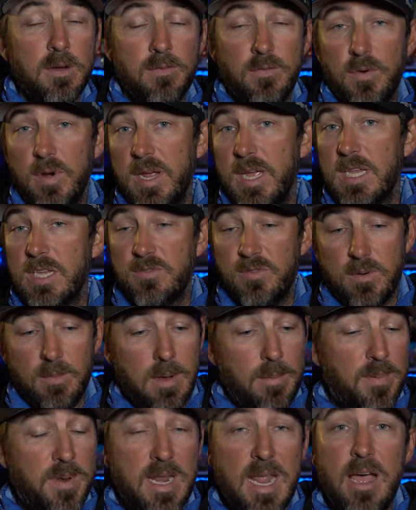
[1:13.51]
friends from
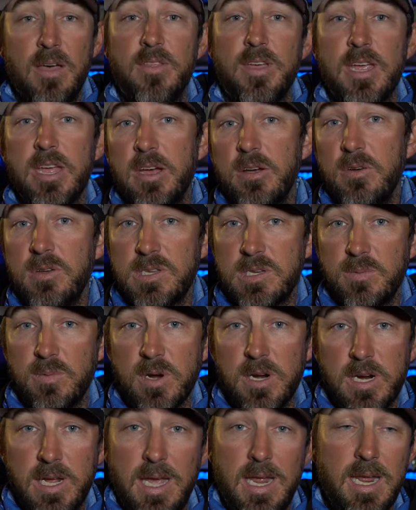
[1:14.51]
up and down the coast and we're
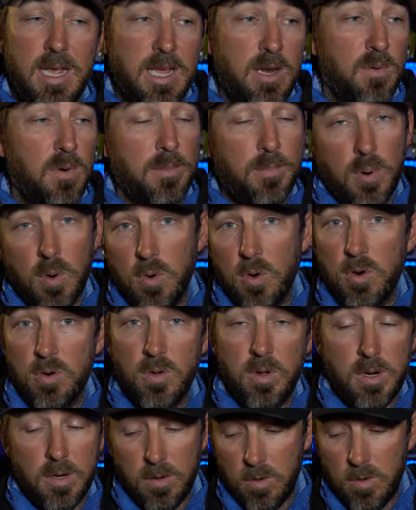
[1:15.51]
gonna kind of get a report on,